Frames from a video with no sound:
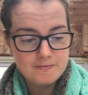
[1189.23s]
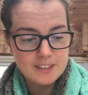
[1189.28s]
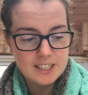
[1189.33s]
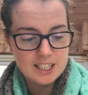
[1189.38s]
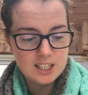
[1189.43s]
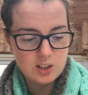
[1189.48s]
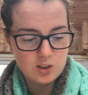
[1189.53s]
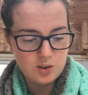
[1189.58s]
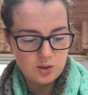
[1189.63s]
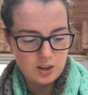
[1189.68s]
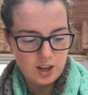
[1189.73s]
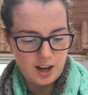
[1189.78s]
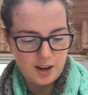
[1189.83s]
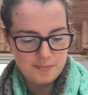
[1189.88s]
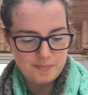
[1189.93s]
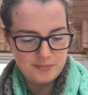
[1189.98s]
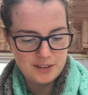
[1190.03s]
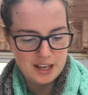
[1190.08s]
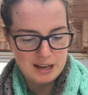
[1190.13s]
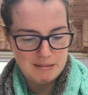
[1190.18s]
It's So yeah,
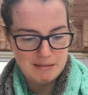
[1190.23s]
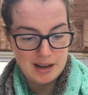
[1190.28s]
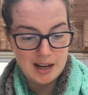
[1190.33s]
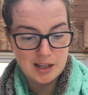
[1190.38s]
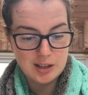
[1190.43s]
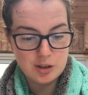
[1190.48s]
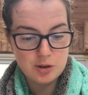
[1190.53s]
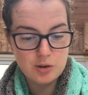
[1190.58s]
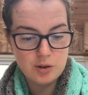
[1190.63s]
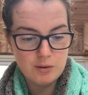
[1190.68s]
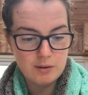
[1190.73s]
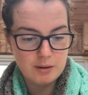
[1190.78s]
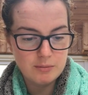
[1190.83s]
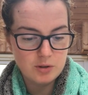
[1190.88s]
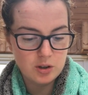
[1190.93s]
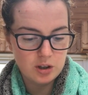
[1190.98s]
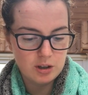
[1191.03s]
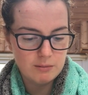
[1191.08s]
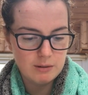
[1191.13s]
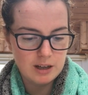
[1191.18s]
anyway, I'll show you what I'm
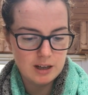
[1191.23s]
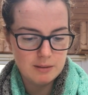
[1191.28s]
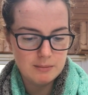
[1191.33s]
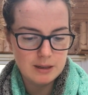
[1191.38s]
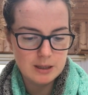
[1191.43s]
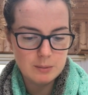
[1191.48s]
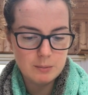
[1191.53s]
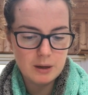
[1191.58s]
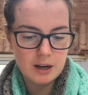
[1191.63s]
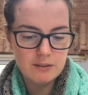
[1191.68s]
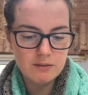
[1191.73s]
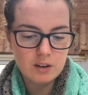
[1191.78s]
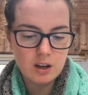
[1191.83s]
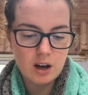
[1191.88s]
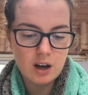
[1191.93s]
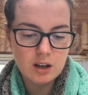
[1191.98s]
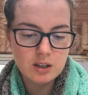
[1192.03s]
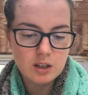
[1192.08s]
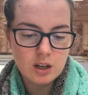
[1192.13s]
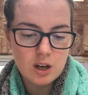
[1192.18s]
talking about in a minute. But I've
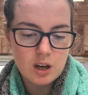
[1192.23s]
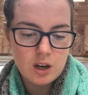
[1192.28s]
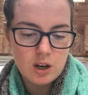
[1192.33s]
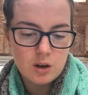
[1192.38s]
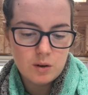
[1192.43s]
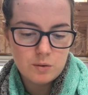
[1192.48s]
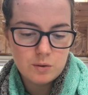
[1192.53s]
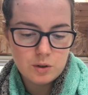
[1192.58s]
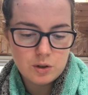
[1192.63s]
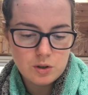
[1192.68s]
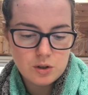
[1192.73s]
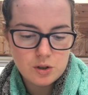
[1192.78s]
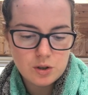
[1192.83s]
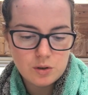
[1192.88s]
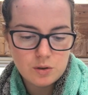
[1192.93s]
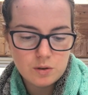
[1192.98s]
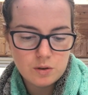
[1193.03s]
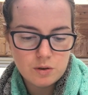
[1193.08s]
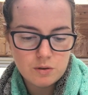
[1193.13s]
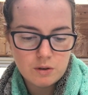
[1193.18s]
got 1,
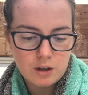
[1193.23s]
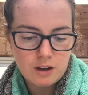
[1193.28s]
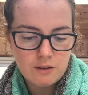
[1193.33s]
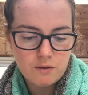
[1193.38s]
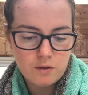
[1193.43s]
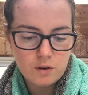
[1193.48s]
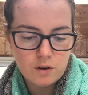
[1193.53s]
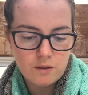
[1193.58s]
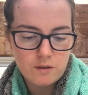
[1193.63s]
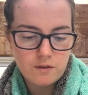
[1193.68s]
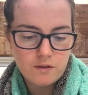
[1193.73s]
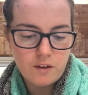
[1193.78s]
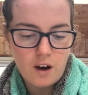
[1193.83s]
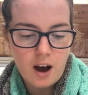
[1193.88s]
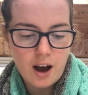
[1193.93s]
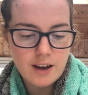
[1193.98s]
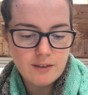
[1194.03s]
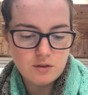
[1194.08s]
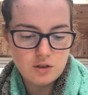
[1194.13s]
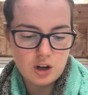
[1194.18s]
2, 3, 4,
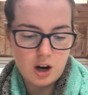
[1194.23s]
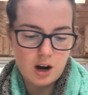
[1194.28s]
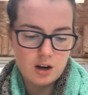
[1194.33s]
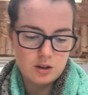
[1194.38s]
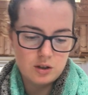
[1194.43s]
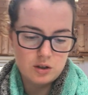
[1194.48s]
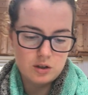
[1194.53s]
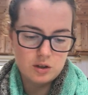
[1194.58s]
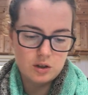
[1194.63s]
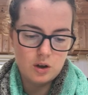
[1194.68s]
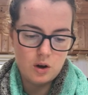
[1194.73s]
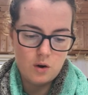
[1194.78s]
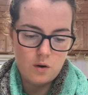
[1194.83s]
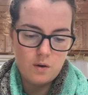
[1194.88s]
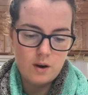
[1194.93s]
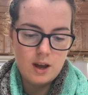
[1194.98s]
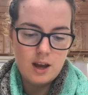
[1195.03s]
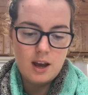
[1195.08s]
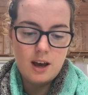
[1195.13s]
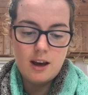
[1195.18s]
5 charts to go.
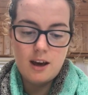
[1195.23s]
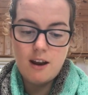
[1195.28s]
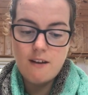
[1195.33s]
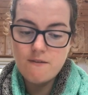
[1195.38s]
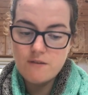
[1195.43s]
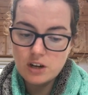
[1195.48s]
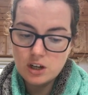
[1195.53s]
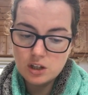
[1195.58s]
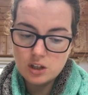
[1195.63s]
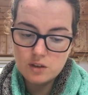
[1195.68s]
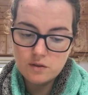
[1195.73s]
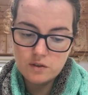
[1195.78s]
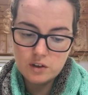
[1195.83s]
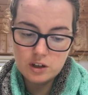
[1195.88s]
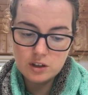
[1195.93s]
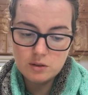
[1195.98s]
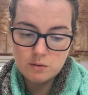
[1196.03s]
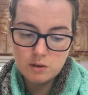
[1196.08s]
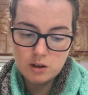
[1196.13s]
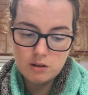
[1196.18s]
And I've finished the
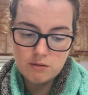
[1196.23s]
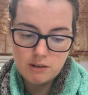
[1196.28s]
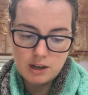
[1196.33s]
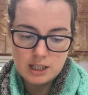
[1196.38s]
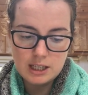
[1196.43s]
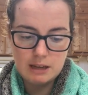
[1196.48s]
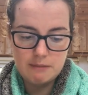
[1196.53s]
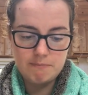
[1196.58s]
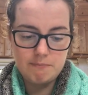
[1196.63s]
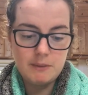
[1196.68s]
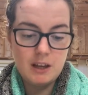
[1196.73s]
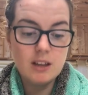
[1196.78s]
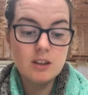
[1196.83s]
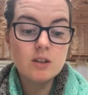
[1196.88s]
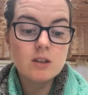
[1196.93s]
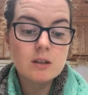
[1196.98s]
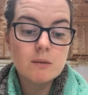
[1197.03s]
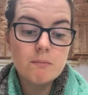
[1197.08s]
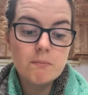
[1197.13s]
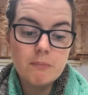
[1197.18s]
first one already. And
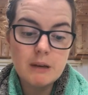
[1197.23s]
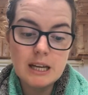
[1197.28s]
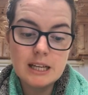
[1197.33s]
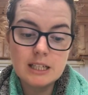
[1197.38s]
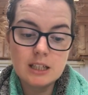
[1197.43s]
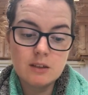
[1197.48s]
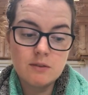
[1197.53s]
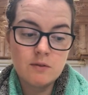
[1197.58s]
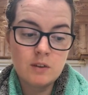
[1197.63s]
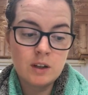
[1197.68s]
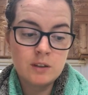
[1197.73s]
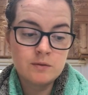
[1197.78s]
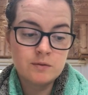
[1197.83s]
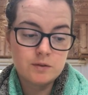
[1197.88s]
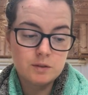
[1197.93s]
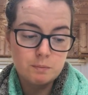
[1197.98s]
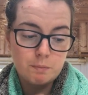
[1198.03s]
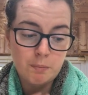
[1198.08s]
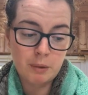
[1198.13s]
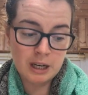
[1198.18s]
there's some beading
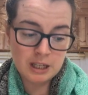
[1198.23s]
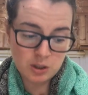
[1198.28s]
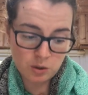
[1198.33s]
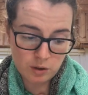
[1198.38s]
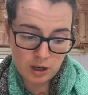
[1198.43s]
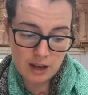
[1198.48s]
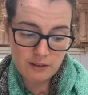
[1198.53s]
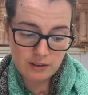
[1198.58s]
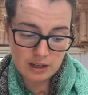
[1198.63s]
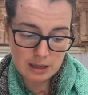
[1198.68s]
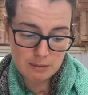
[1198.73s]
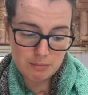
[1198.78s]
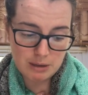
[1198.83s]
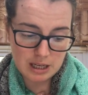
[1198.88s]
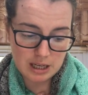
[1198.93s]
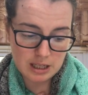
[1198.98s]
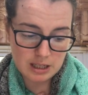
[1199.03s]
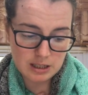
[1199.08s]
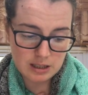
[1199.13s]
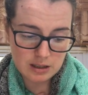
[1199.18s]
involved. I don't have any
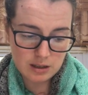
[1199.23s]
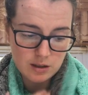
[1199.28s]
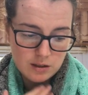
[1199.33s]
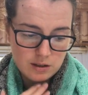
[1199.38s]
beads.